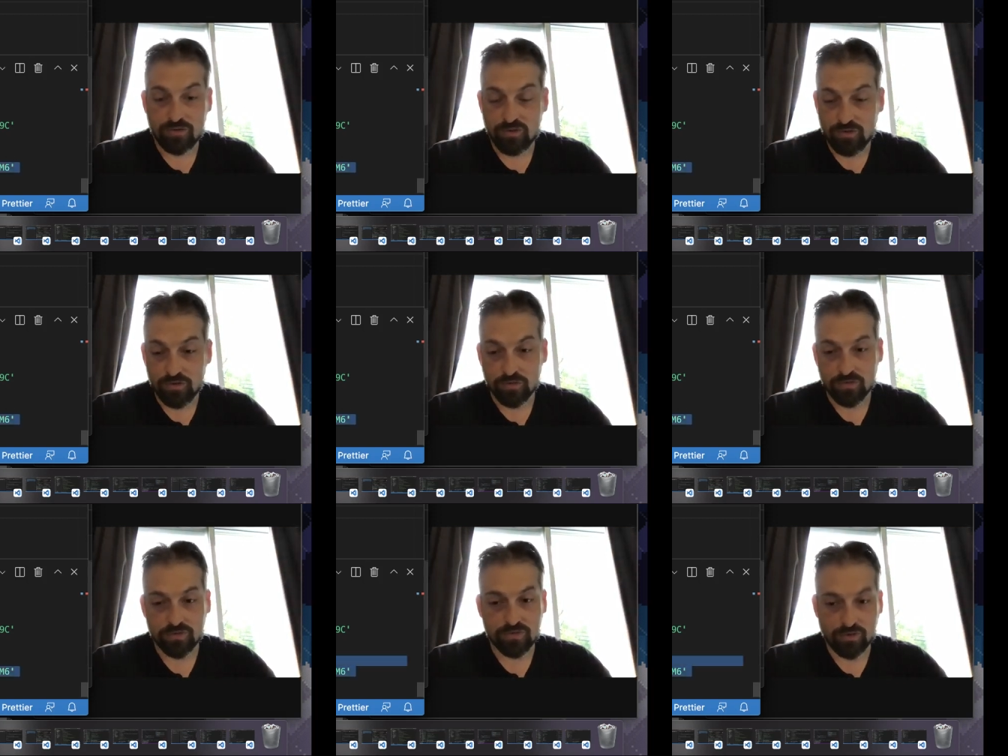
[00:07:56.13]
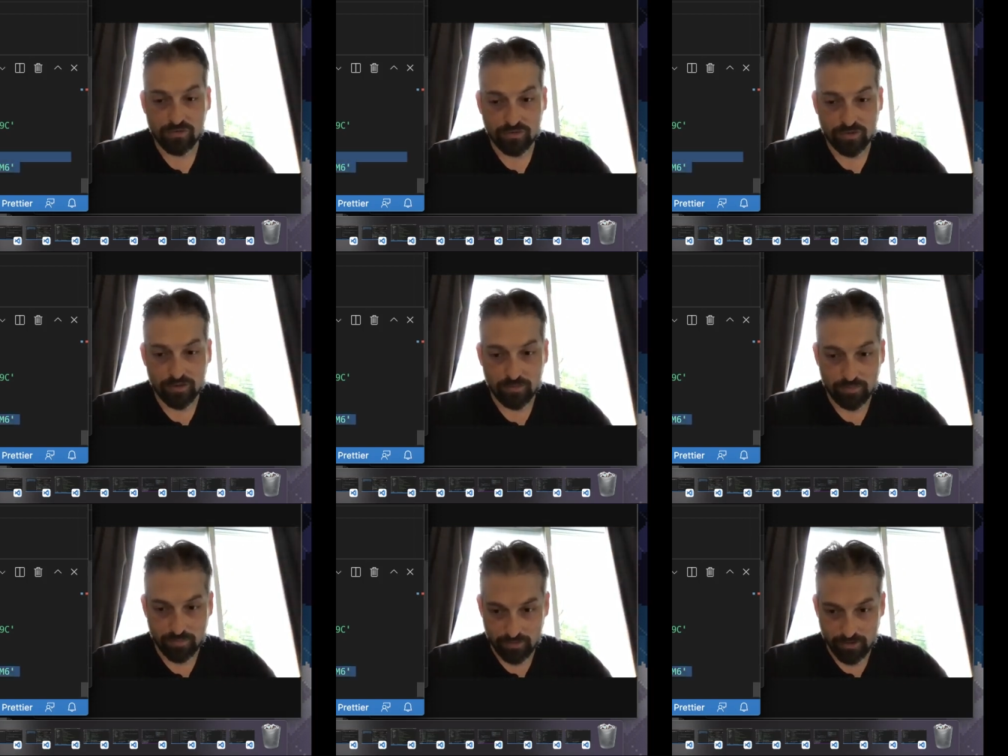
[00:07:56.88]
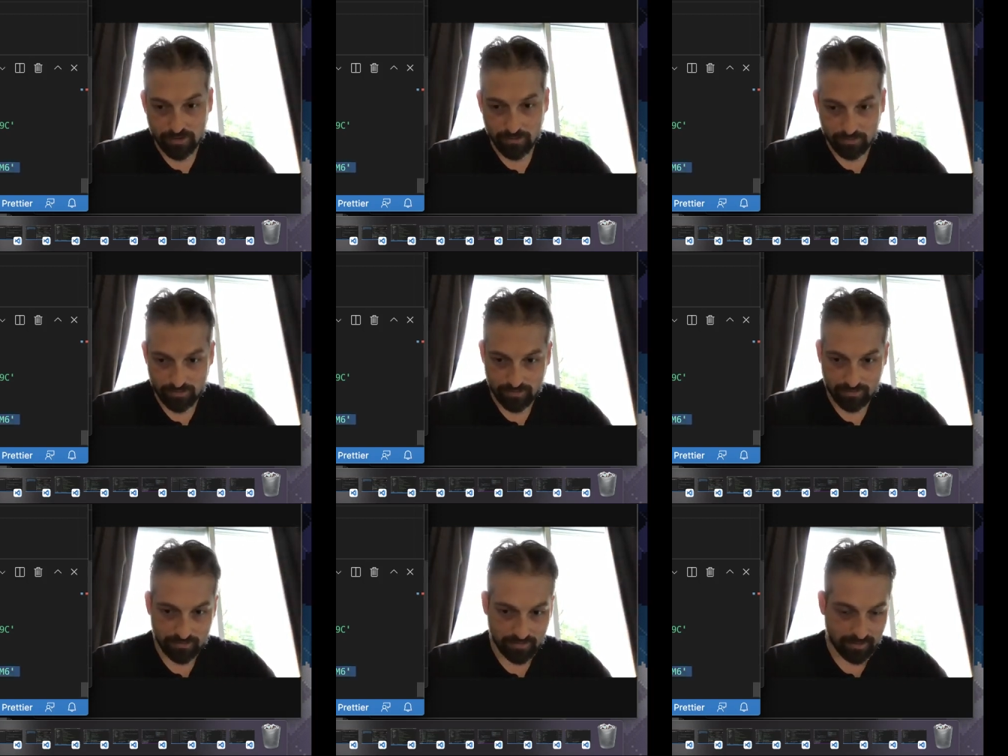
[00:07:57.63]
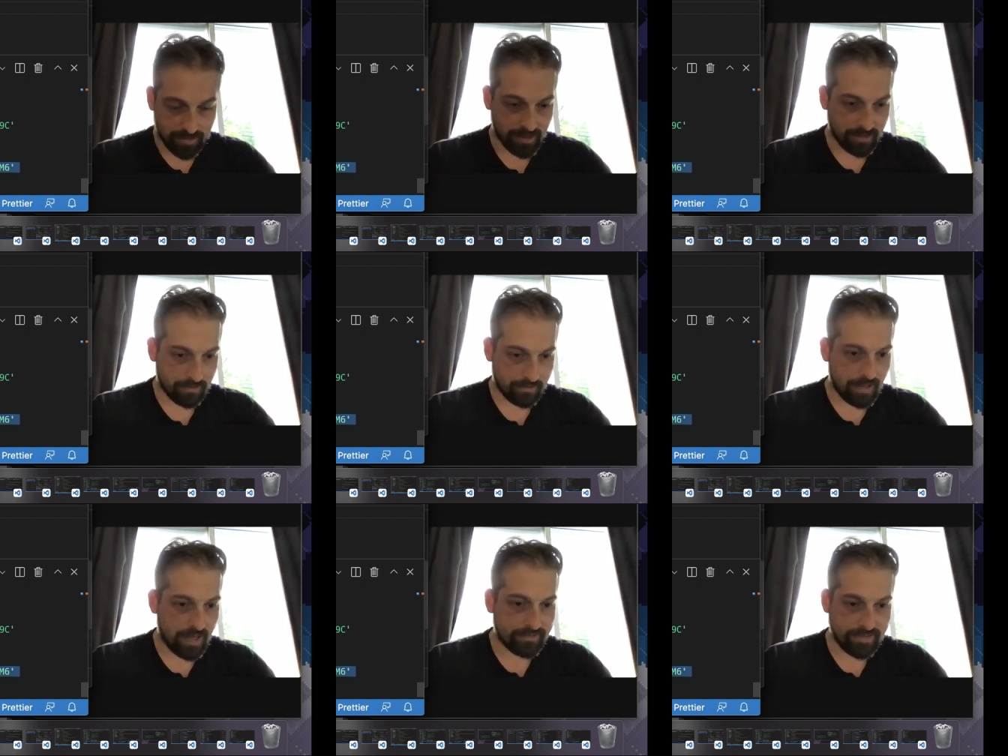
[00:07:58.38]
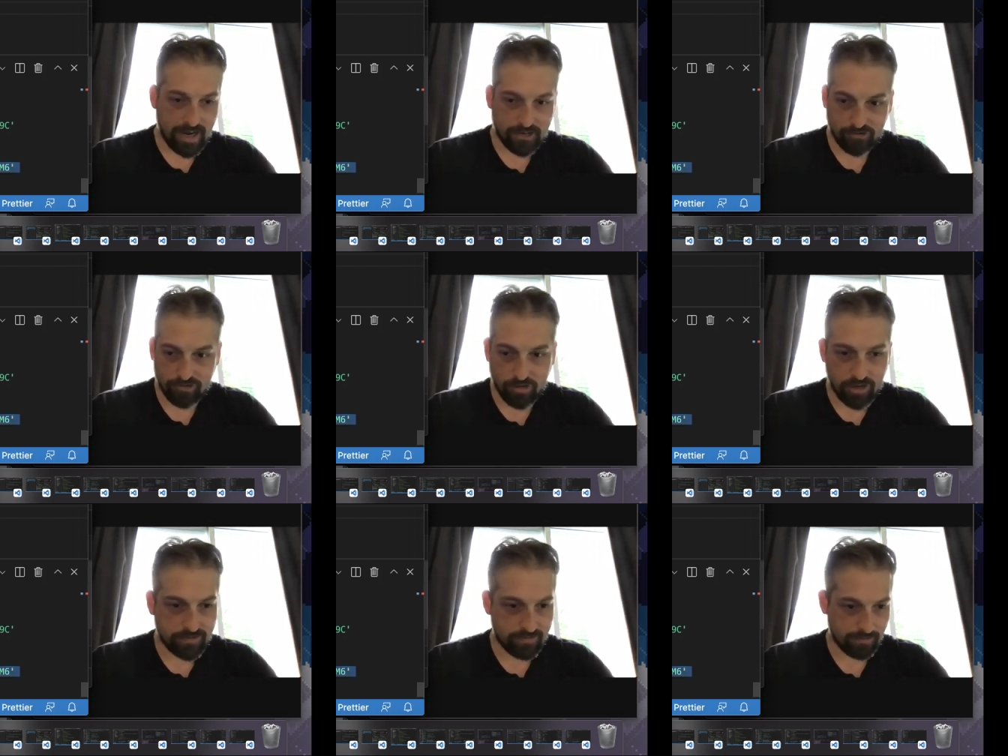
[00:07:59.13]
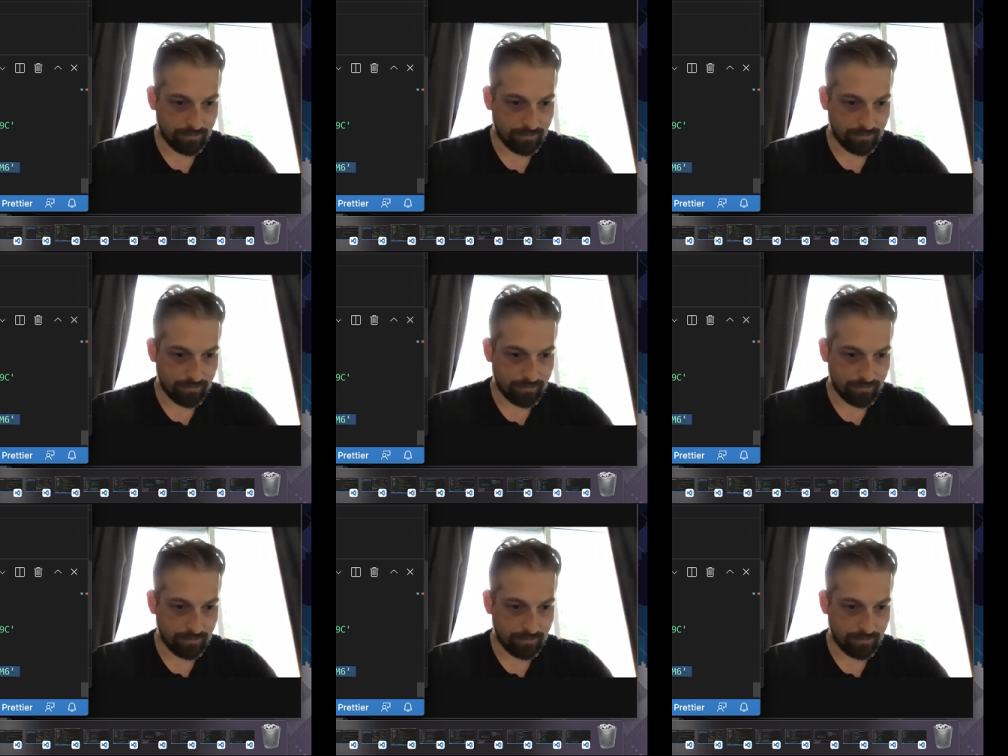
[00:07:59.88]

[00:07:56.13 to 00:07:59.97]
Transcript: users aren't going to, get a class action lawsuit